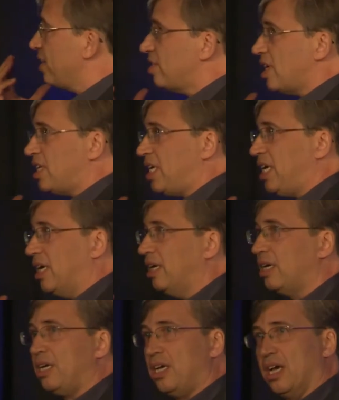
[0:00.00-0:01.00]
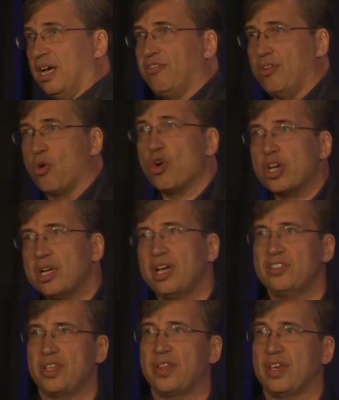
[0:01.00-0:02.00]
this idea of
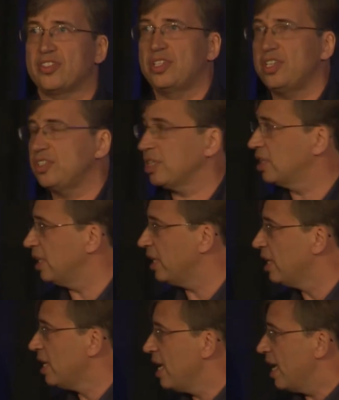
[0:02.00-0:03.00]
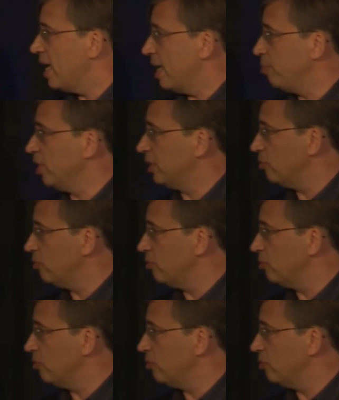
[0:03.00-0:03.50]
organizing things statistically and build a